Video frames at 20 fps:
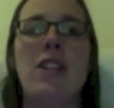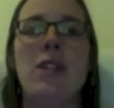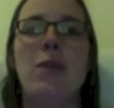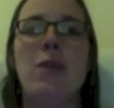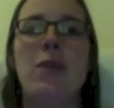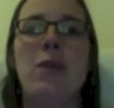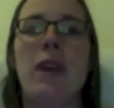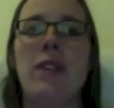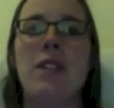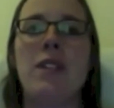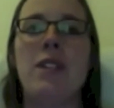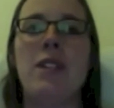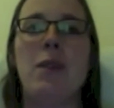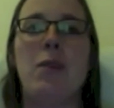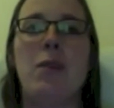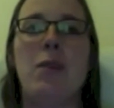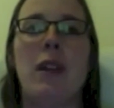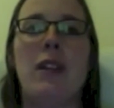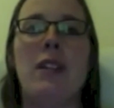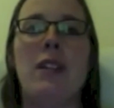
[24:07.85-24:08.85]
radars have been
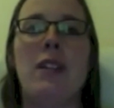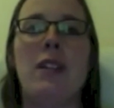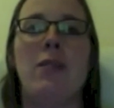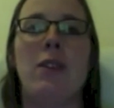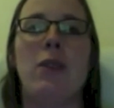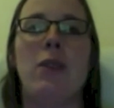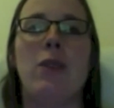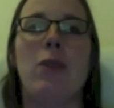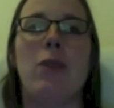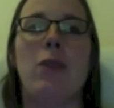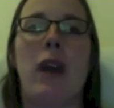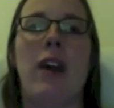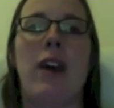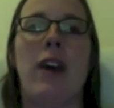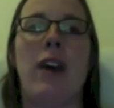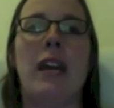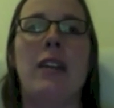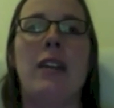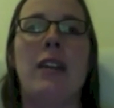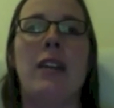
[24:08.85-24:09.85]
relatively rare,
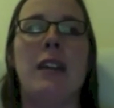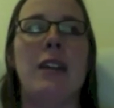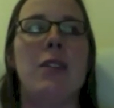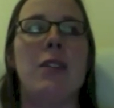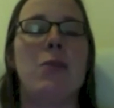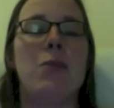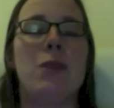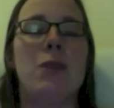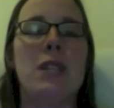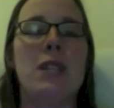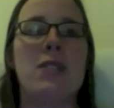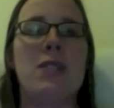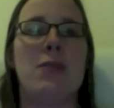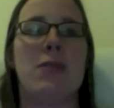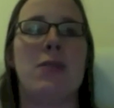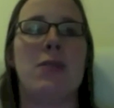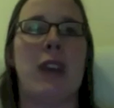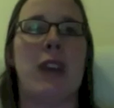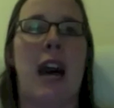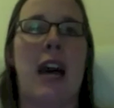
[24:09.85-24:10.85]
and I think the reason
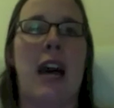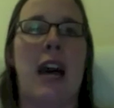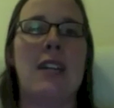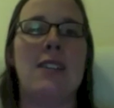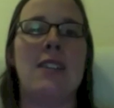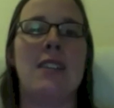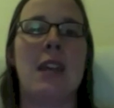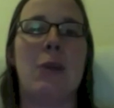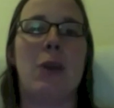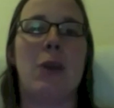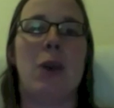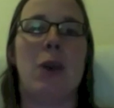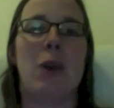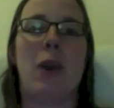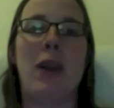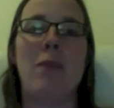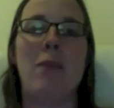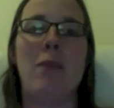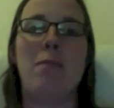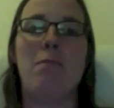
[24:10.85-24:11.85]
for that is they were
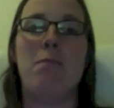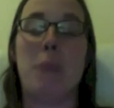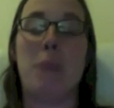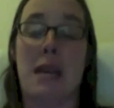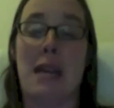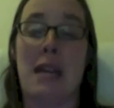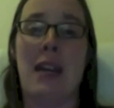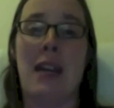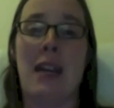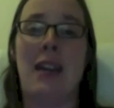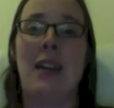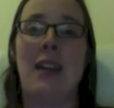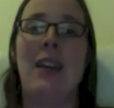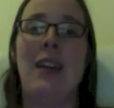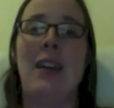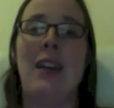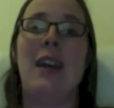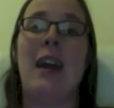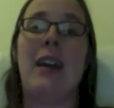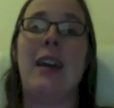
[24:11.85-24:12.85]
quite big
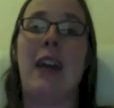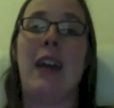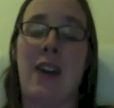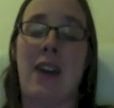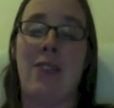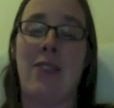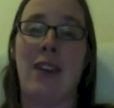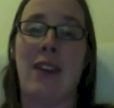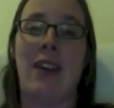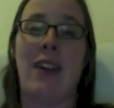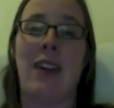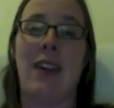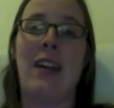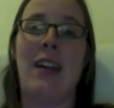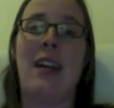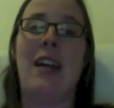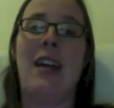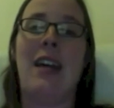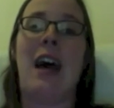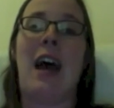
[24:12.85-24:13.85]
and heavy,
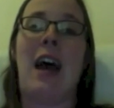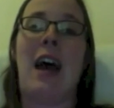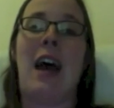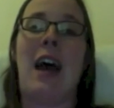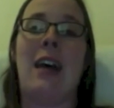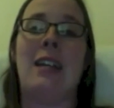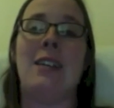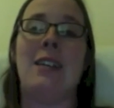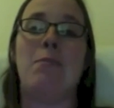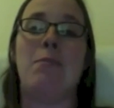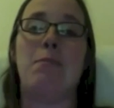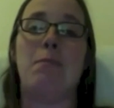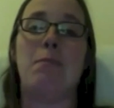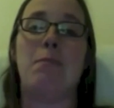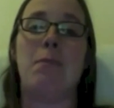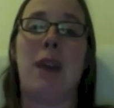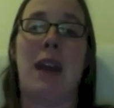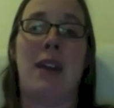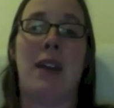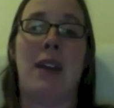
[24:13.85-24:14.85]
and
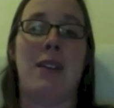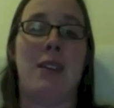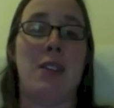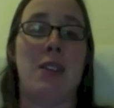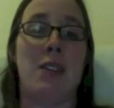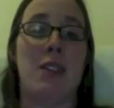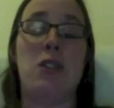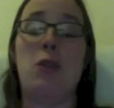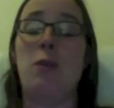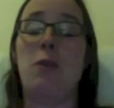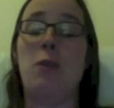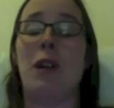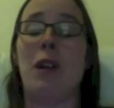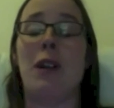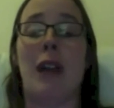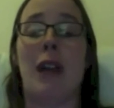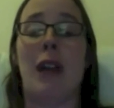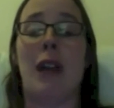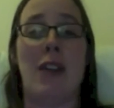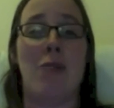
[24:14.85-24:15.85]
and consumed a
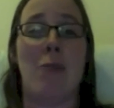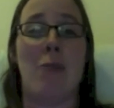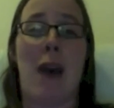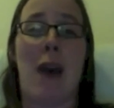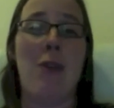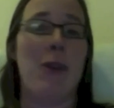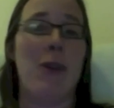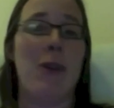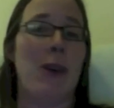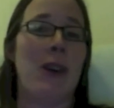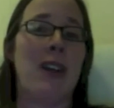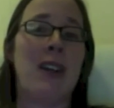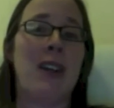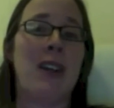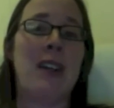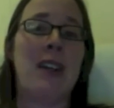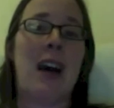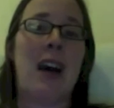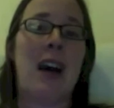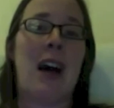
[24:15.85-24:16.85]
lot of power.
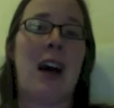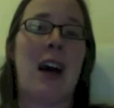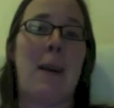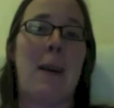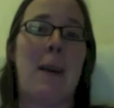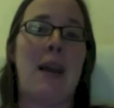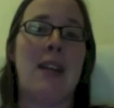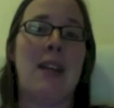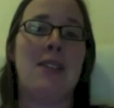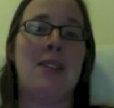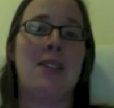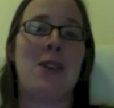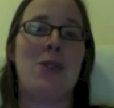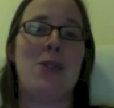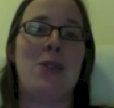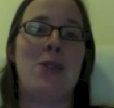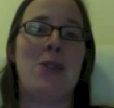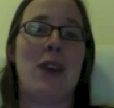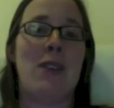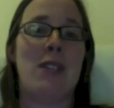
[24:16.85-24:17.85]
Um, and so,
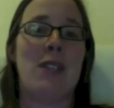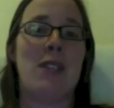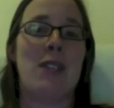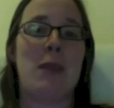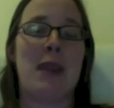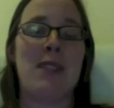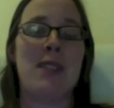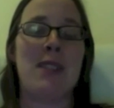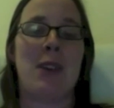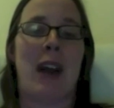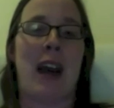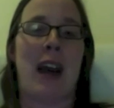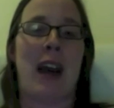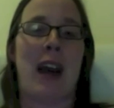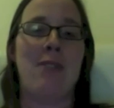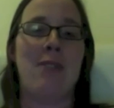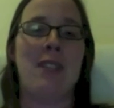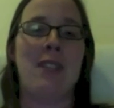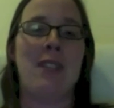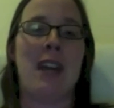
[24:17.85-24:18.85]
if you have a
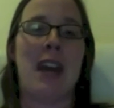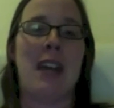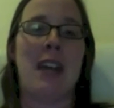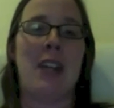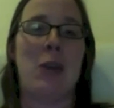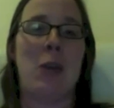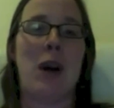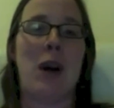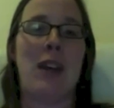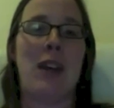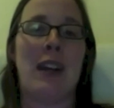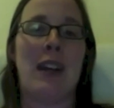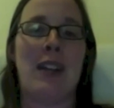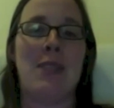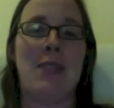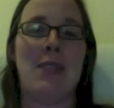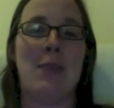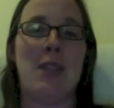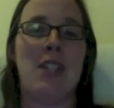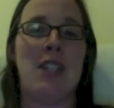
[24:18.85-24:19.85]
spacecraft and you want to get
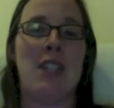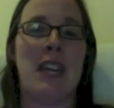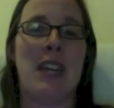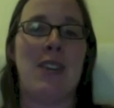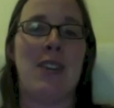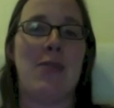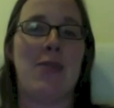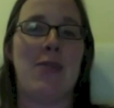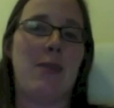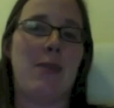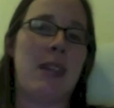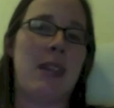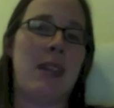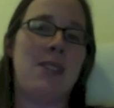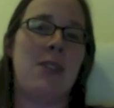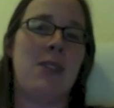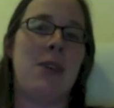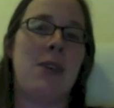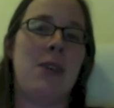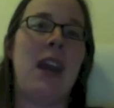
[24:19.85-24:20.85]
as much data from it
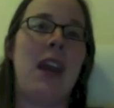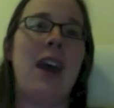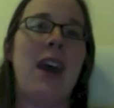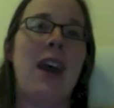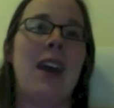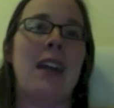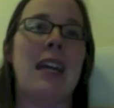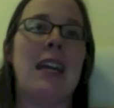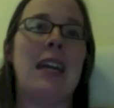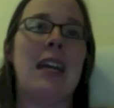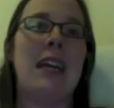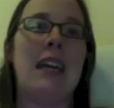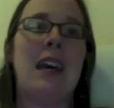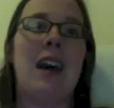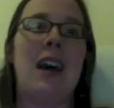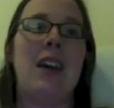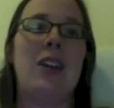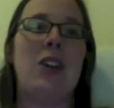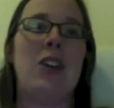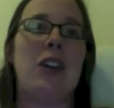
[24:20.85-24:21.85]
as you can,
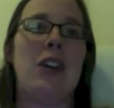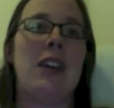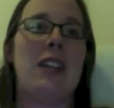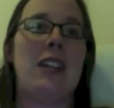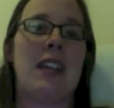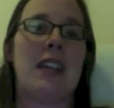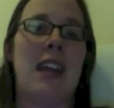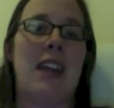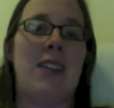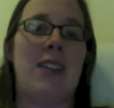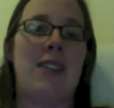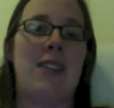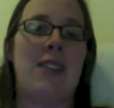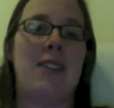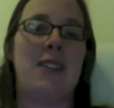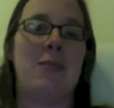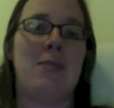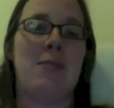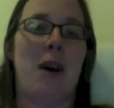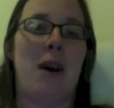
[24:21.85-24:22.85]
you're going to take the
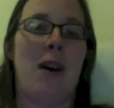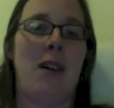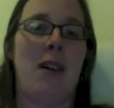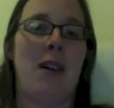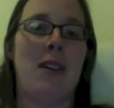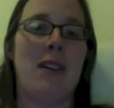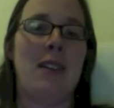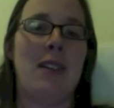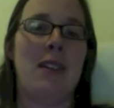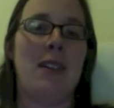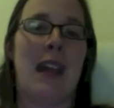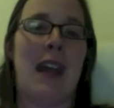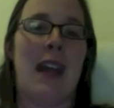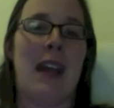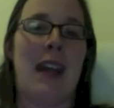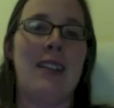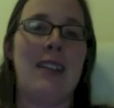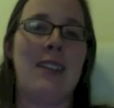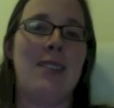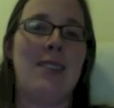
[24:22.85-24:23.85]
small,
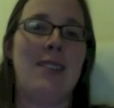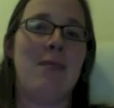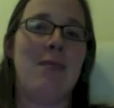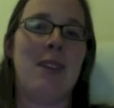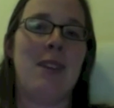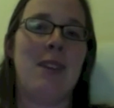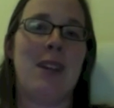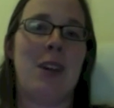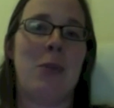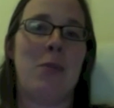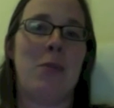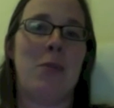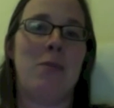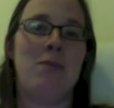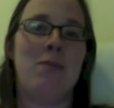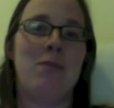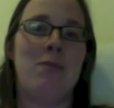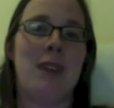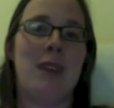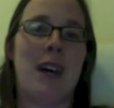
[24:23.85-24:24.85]
light, you know,
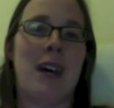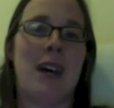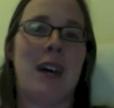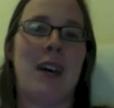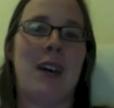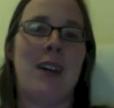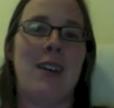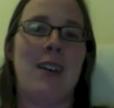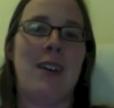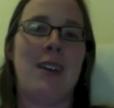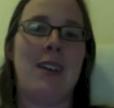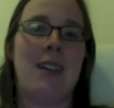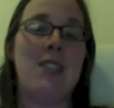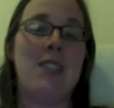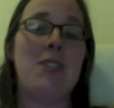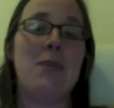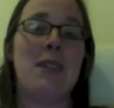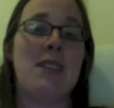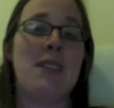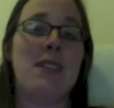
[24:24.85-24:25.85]
uh,
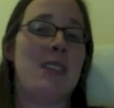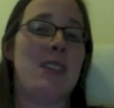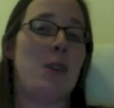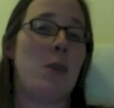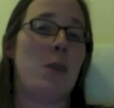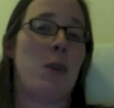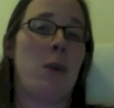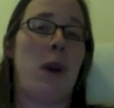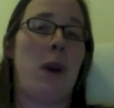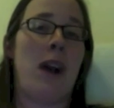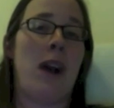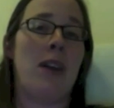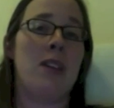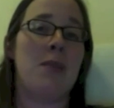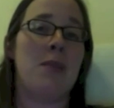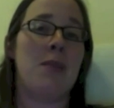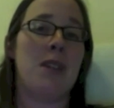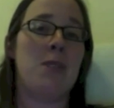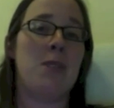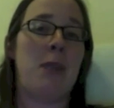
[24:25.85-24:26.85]
instruments that don't require as
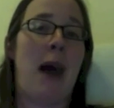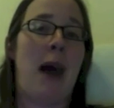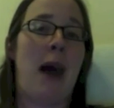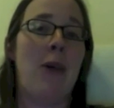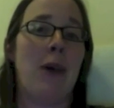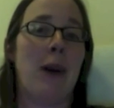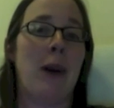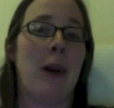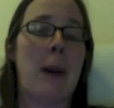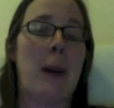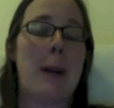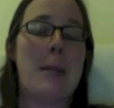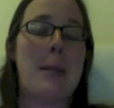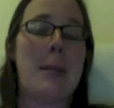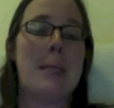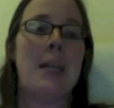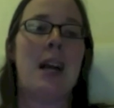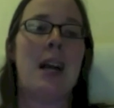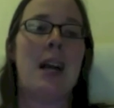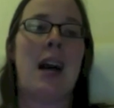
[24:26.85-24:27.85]
much power.
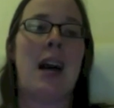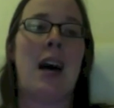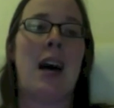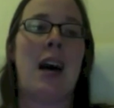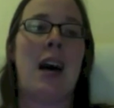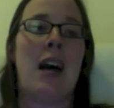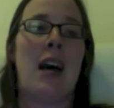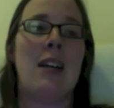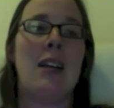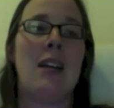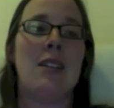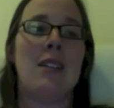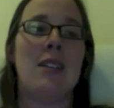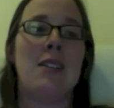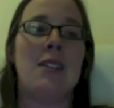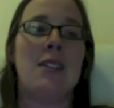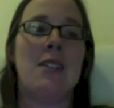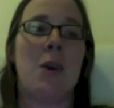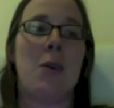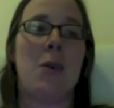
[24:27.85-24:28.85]
Uh,
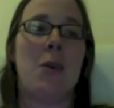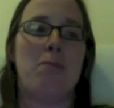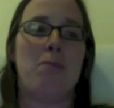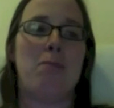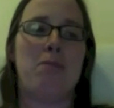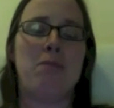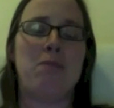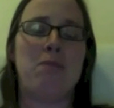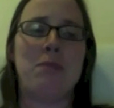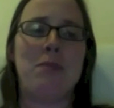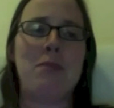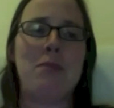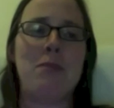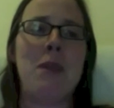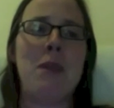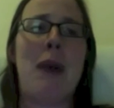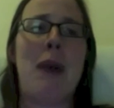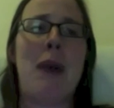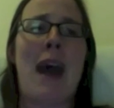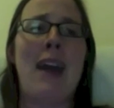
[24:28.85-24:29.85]
so
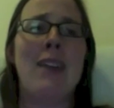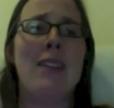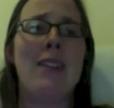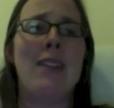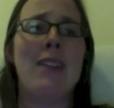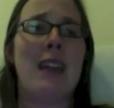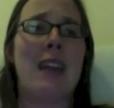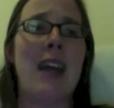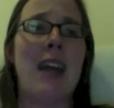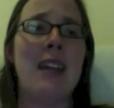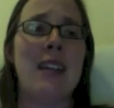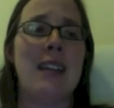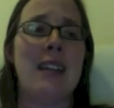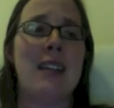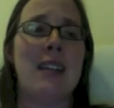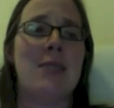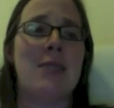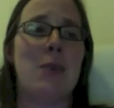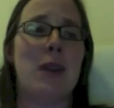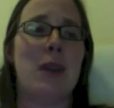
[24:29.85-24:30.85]
back in the
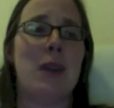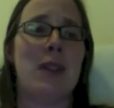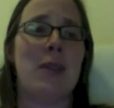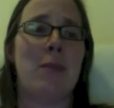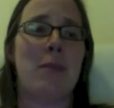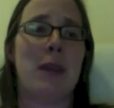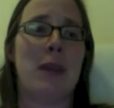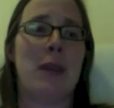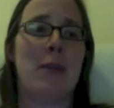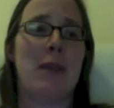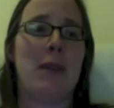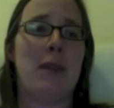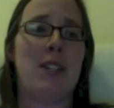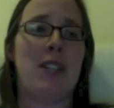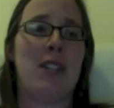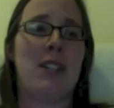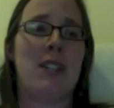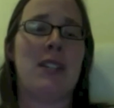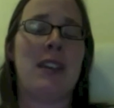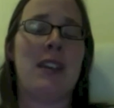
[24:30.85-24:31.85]
90s, one of the big
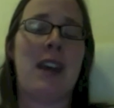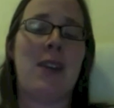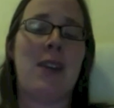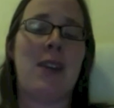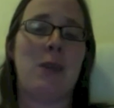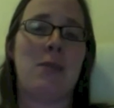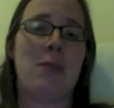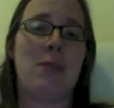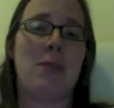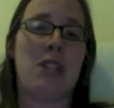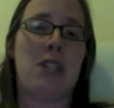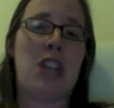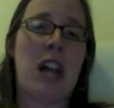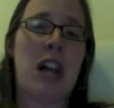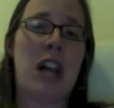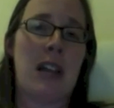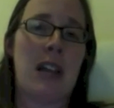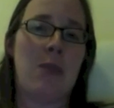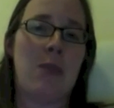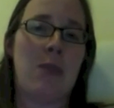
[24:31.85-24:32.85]
missions then was
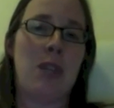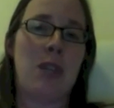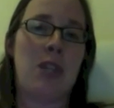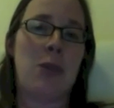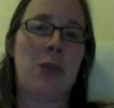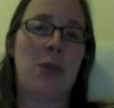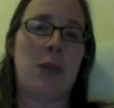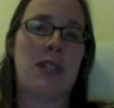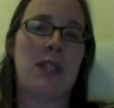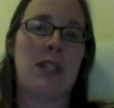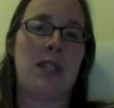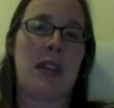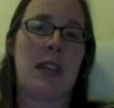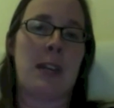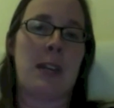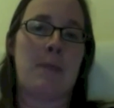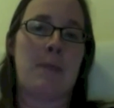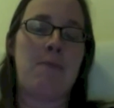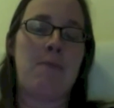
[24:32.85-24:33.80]
Magellan, which was a,